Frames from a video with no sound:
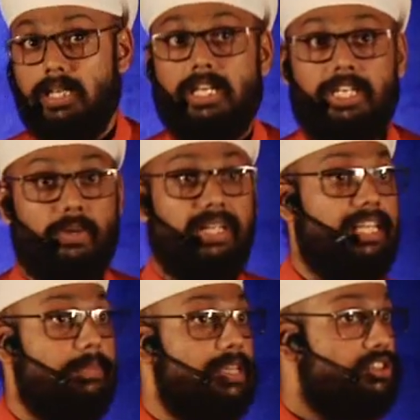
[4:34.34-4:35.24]
during their
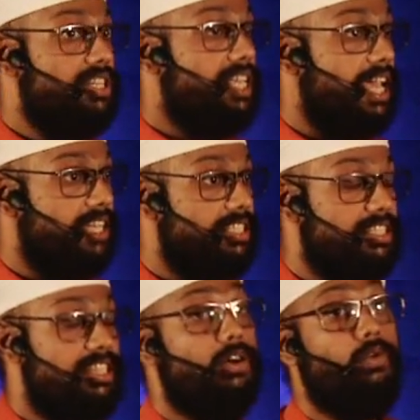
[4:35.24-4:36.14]
menstrual cycles.
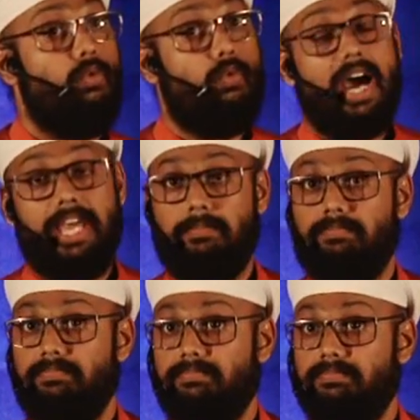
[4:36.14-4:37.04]
Why?
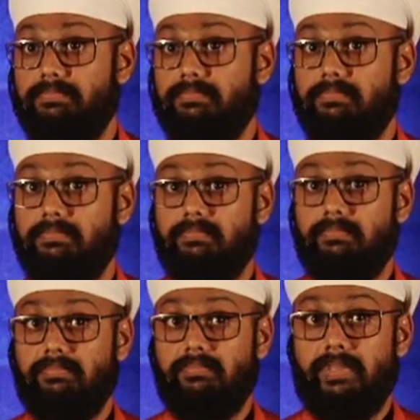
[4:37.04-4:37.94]

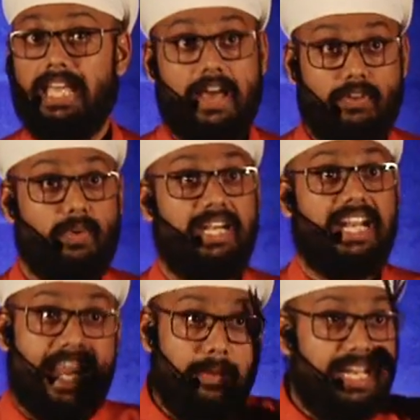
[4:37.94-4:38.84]
Ever wonder,
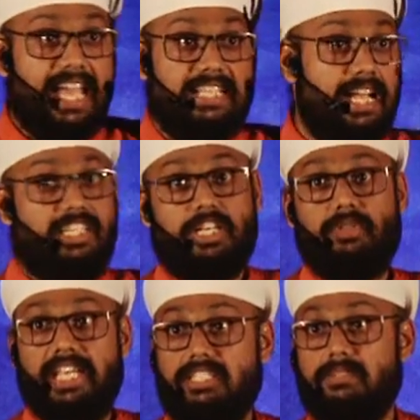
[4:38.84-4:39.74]
anybody has answer to
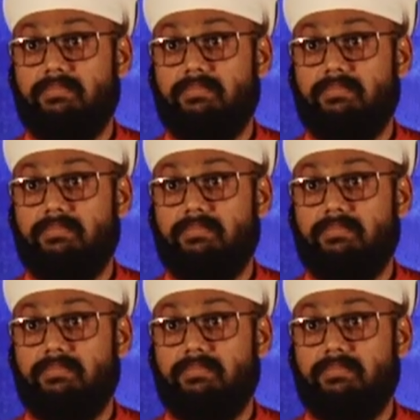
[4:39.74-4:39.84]
this?